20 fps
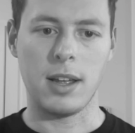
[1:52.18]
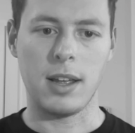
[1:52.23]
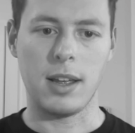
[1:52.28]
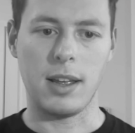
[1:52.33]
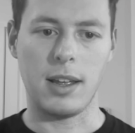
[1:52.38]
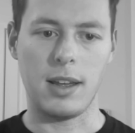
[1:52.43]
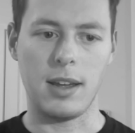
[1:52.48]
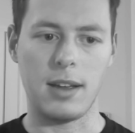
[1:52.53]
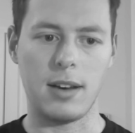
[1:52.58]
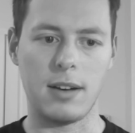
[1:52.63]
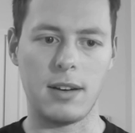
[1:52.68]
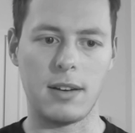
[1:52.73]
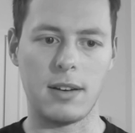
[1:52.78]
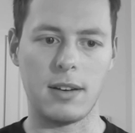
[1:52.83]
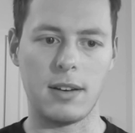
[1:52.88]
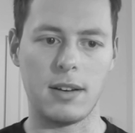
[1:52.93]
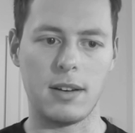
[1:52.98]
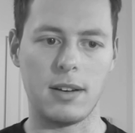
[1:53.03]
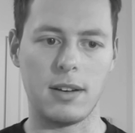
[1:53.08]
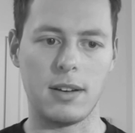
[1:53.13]
And
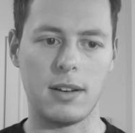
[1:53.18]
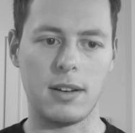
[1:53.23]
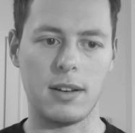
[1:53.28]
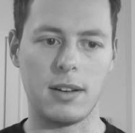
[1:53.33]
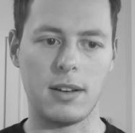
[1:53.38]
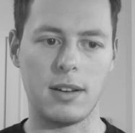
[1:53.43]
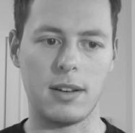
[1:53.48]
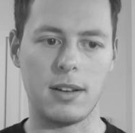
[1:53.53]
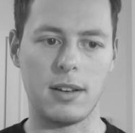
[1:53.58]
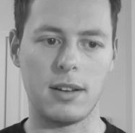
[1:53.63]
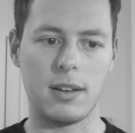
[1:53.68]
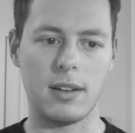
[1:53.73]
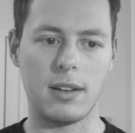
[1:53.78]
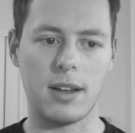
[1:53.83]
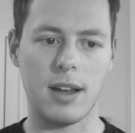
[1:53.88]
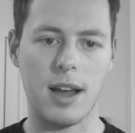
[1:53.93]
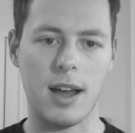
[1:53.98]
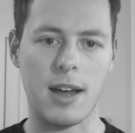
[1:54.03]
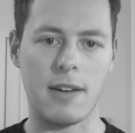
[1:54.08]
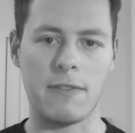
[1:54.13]

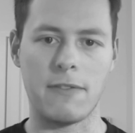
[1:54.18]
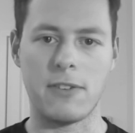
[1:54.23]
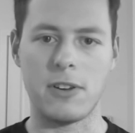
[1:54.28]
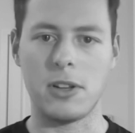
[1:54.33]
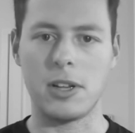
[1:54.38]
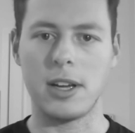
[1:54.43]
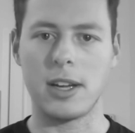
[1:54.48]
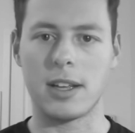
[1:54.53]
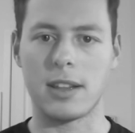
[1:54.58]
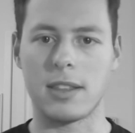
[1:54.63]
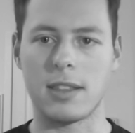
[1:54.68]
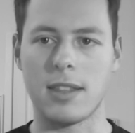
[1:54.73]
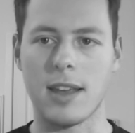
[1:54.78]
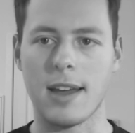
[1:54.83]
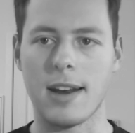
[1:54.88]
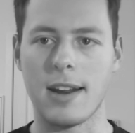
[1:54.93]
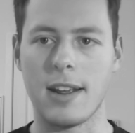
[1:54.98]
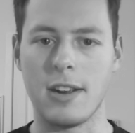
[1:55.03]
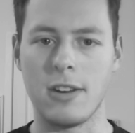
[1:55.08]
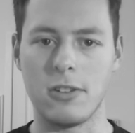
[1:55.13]
I feel like
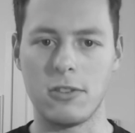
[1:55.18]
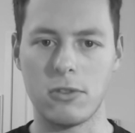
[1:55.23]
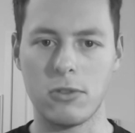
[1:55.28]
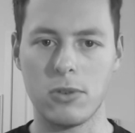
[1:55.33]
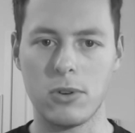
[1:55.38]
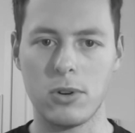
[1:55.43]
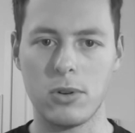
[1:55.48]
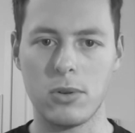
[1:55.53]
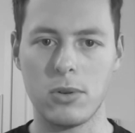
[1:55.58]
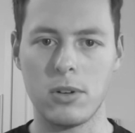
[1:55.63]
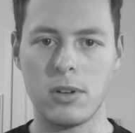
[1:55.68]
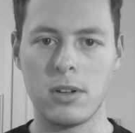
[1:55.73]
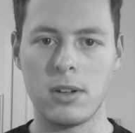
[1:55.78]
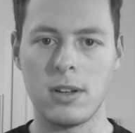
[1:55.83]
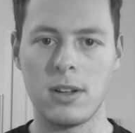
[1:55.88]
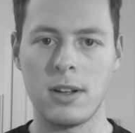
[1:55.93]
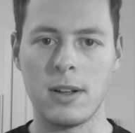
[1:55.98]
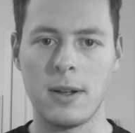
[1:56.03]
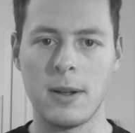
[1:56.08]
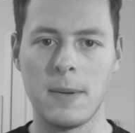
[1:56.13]
that is true.
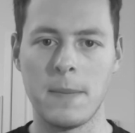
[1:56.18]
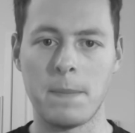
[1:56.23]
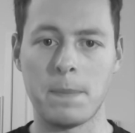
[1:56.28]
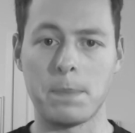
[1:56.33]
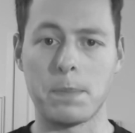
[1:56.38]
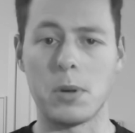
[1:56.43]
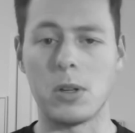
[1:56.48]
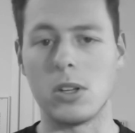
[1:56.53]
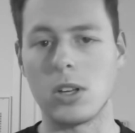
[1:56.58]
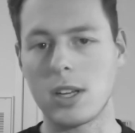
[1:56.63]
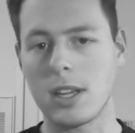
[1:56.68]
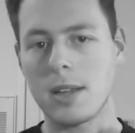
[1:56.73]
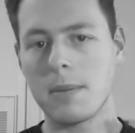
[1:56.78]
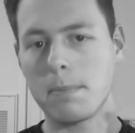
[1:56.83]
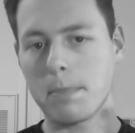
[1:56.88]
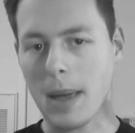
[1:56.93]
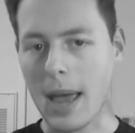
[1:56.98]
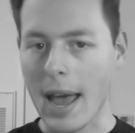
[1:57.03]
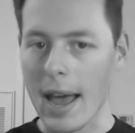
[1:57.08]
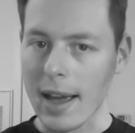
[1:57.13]
But looking
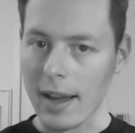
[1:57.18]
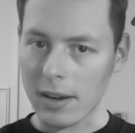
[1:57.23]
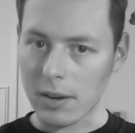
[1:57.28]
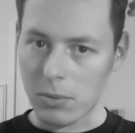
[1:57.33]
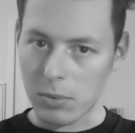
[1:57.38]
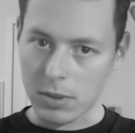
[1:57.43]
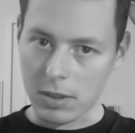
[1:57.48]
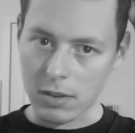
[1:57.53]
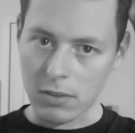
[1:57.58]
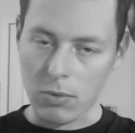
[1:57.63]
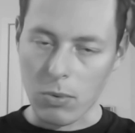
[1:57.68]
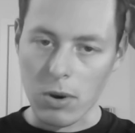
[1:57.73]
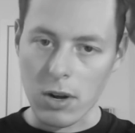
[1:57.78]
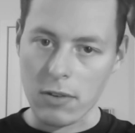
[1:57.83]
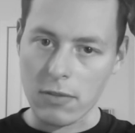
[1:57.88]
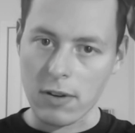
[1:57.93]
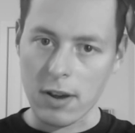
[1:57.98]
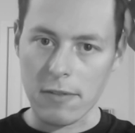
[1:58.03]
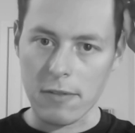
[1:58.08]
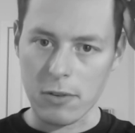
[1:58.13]
back with a
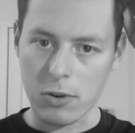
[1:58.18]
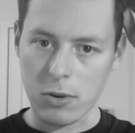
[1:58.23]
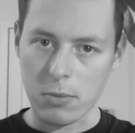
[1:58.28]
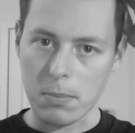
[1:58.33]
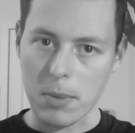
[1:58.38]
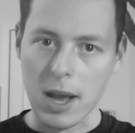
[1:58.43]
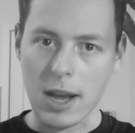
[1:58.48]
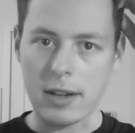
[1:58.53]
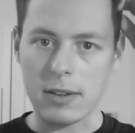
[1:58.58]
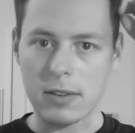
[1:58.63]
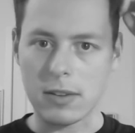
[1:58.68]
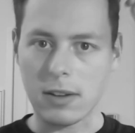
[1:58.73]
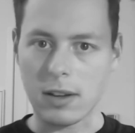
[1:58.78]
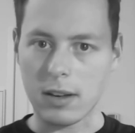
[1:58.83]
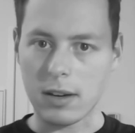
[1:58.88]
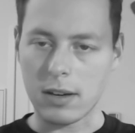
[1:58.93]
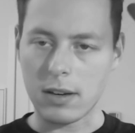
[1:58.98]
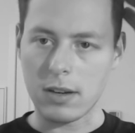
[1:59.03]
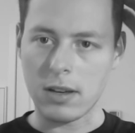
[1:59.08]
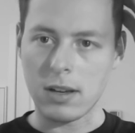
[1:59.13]
25-year-old mindset,
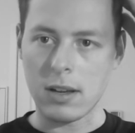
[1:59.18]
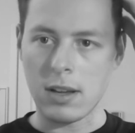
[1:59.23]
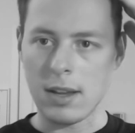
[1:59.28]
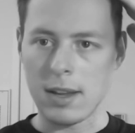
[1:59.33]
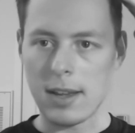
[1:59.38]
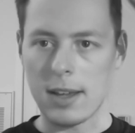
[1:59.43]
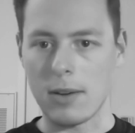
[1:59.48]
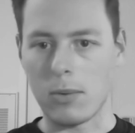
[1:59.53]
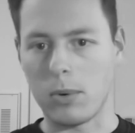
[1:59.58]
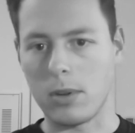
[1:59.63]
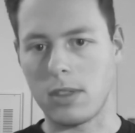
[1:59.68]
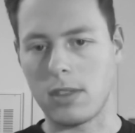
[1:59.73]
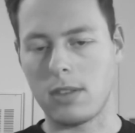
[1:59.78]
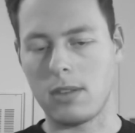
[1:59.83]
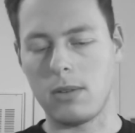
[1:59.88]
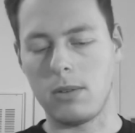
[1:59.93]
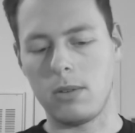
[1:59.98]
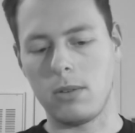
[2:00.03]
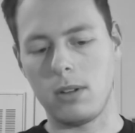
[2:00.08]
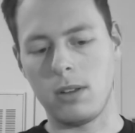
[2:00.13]
with
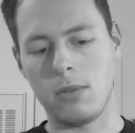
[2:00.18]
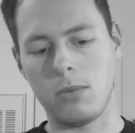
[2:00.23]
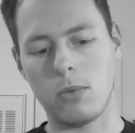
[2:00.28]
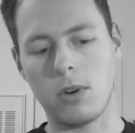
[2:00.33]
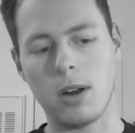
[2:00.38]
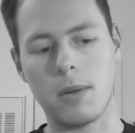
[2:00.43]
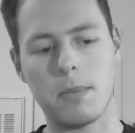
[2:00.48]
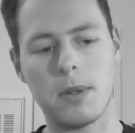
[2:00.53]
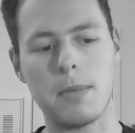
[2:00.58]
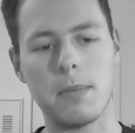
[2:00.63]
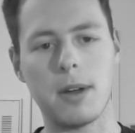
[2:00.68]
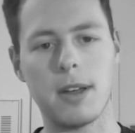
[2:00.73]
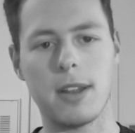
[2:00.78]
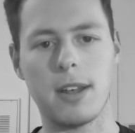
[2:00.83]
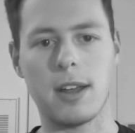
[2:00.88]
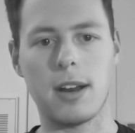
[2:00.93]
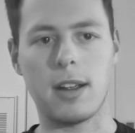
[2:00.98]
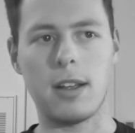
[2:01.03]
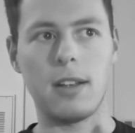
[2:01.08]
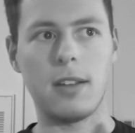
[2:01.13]
and what I mean by
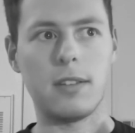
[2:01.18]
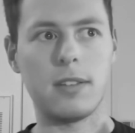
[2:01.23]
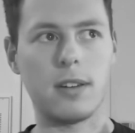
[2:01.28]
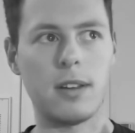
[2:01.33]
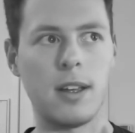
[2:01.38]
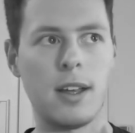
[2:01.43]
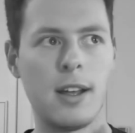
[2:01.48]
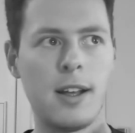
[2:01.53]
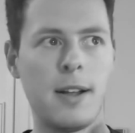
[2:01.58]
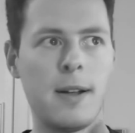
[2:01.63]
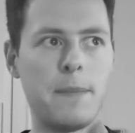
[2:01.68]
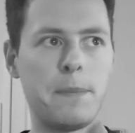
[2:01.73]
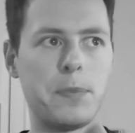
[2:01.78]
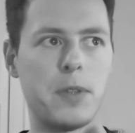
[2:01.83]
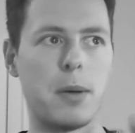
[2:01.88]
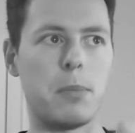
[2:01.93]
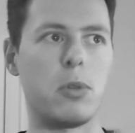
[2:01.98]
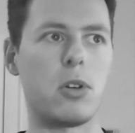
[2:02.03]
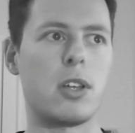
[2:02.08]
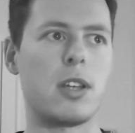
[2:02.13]
that is
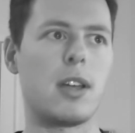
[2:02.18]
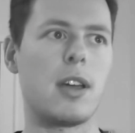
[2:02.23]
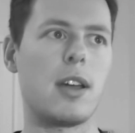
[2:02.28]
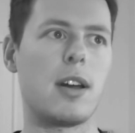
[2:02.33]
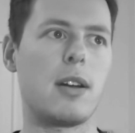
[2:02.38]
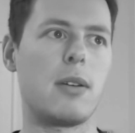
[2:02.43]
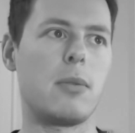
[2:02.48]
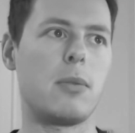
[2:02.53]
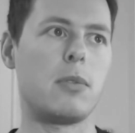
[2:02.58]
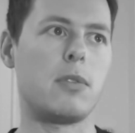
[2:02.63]
I'm looking at it